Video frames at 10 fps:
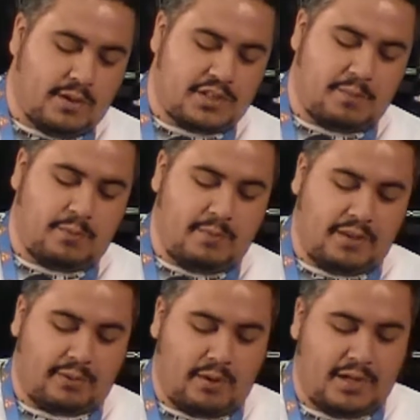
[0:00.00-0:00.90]
worship will be
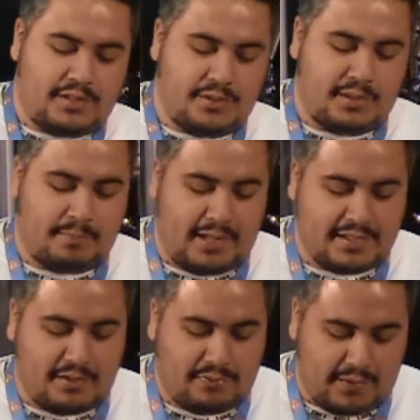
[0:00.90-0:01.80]
thrown into the
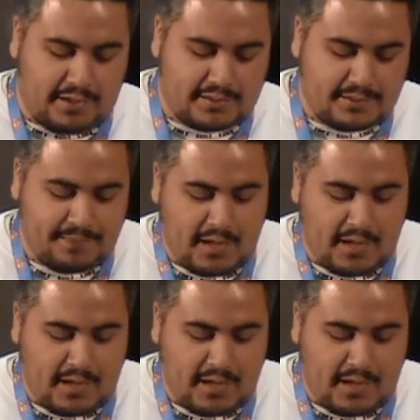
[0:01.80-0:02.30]
blazing furnace."